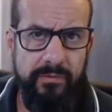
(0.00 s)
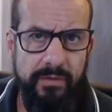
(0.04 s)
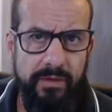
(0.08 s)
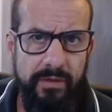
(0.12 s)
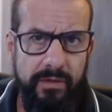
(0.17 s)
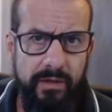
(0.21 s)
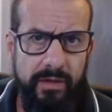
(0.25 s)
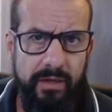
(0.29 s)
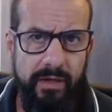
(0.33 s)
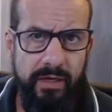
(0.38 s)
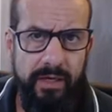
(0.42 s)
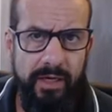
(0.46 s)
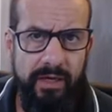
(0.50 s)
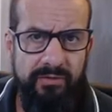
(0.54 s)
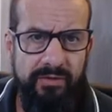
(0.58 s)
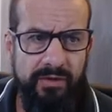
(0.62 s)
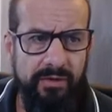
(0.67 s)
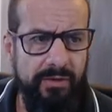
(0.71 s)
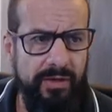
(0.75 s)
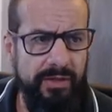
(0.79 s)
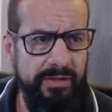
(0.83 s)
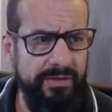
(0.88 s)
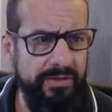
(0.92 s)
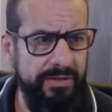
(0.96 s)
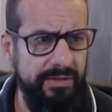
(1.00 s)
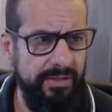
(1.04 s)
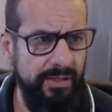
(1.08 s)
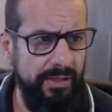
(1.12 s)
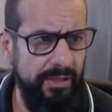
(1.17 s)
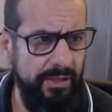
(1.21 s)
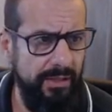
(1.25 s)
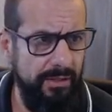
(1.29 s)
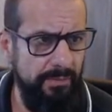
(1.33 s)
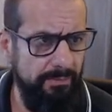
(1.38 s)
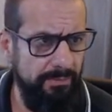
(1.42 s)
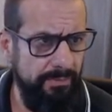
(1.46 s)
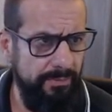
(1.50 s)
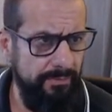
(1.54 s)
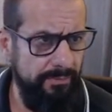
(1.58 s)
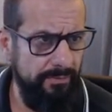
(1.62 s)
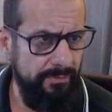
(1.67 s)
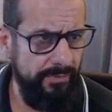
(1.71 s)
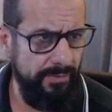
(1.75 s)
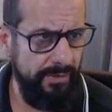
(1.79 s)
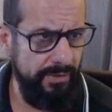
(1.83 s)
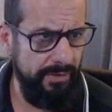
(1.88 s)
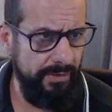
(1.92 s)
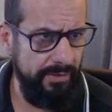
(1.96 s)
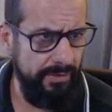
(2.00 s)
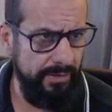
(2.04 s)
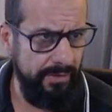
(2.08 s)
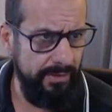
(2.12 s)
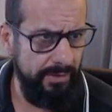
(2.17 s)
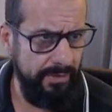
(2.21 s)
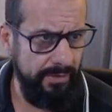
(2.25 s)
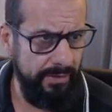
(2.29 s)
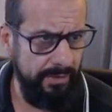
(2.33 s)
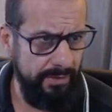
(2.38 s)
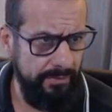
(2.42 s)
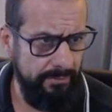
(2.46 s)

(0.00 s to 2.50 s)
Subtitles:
I have already set up the